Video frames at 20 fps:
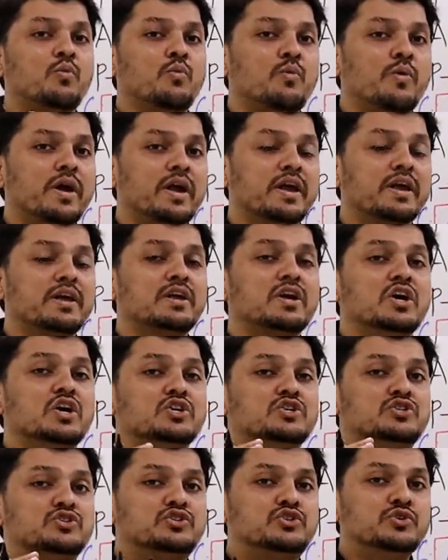where
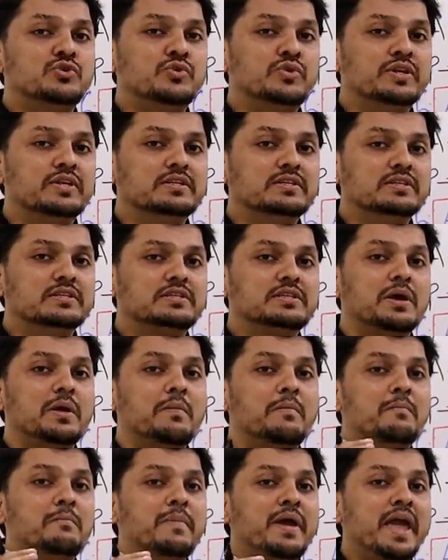students
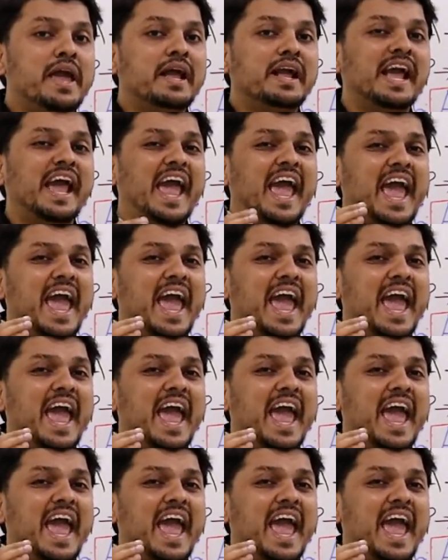make